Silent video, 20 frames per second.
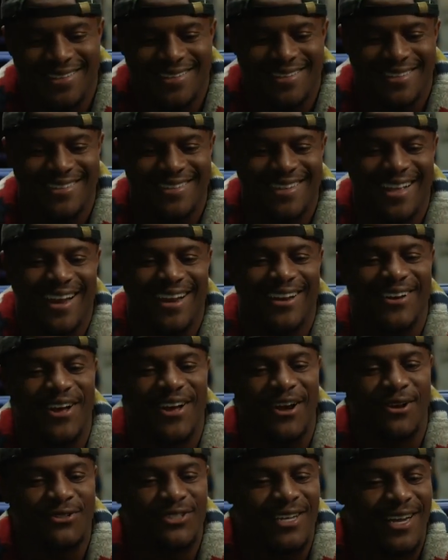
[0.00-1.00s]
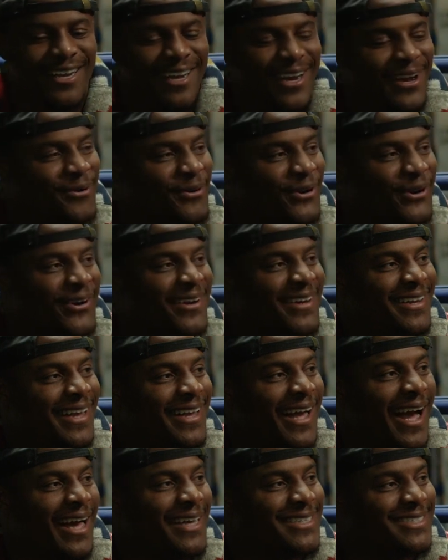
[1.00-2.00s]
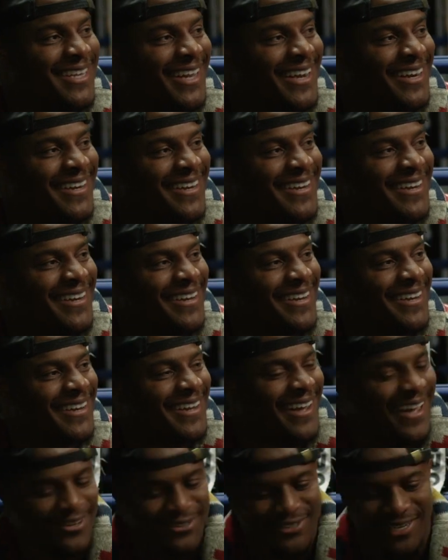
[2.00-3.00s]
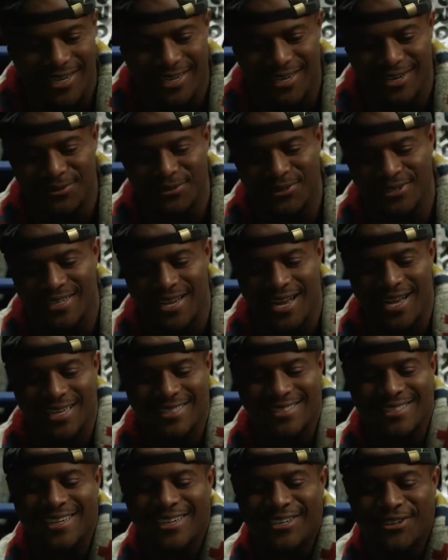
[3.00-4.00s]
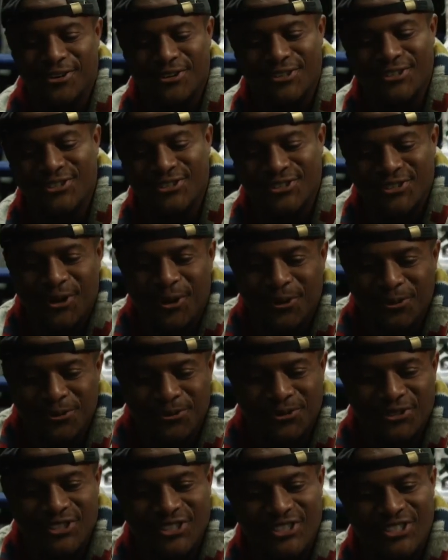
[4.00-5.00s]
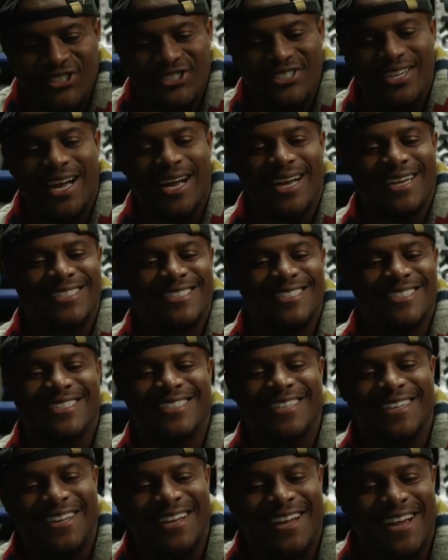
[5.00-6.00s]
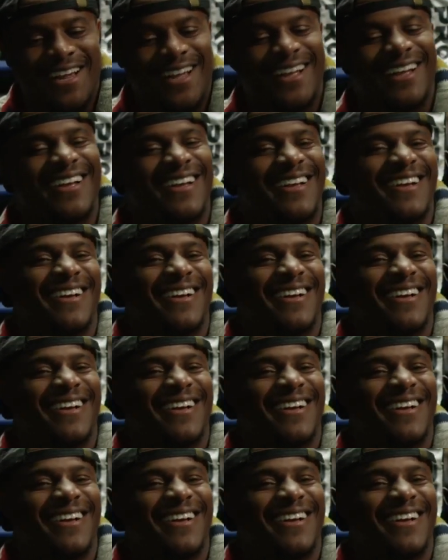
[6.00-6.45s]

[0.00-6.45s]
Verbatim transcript: And then, know, what's the first thing you thought you was gonna do with it? Like, what's the first thing you did? I was hanging out with guys like Curtis Jones and these guys, and they.